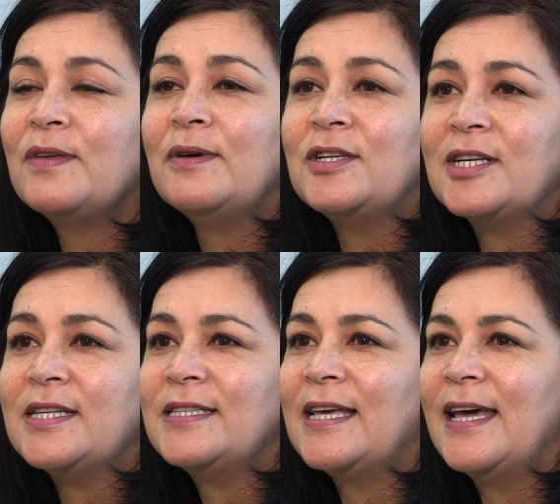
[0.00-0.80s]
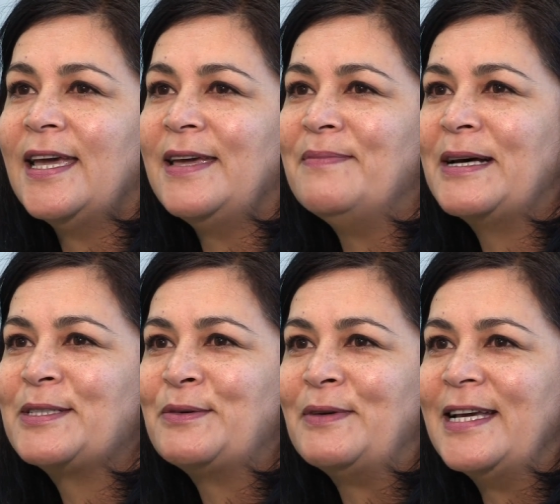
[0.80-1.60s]
which is a
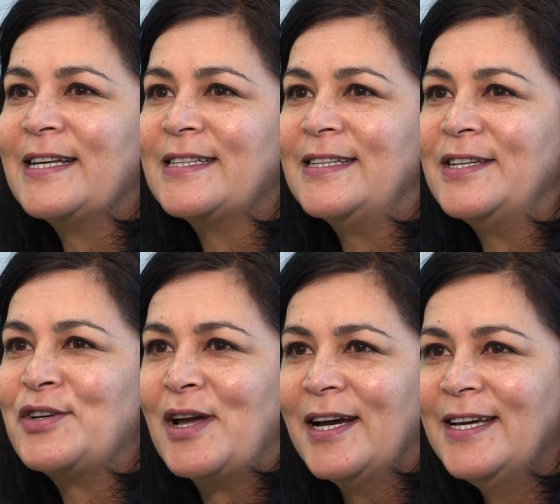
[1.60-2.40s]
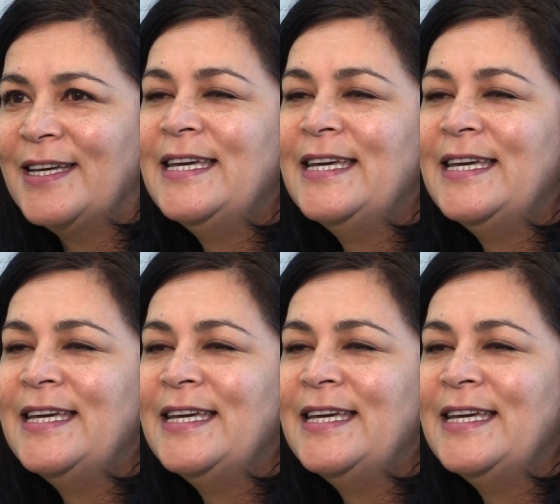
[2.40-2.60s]
muscle relaxant drug,